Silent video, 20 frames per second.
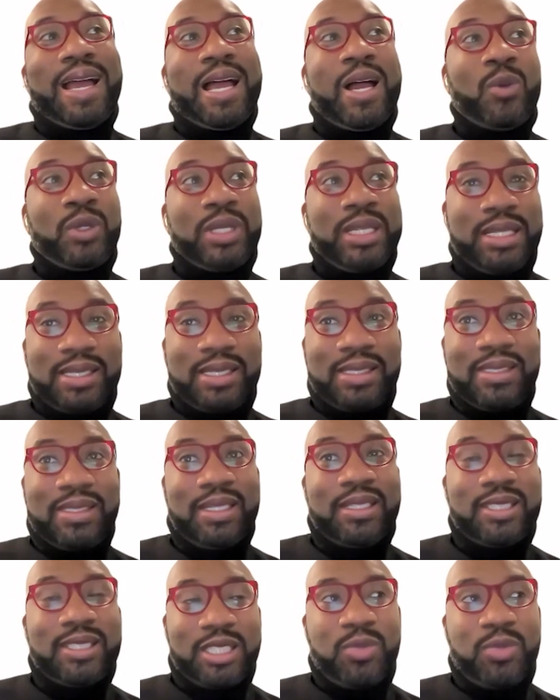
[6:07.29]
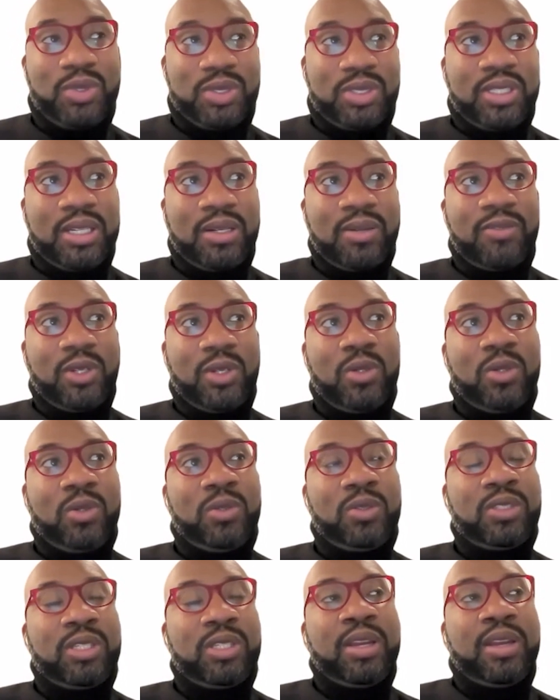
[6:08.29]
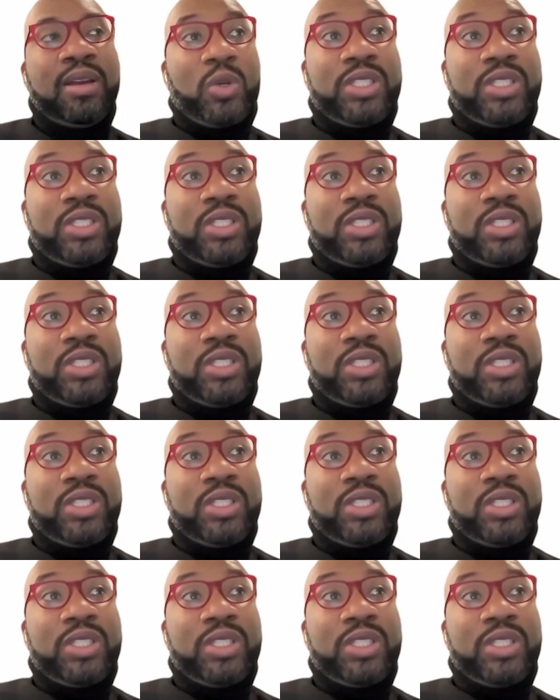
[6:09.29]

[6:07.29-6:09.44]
only 60% of those,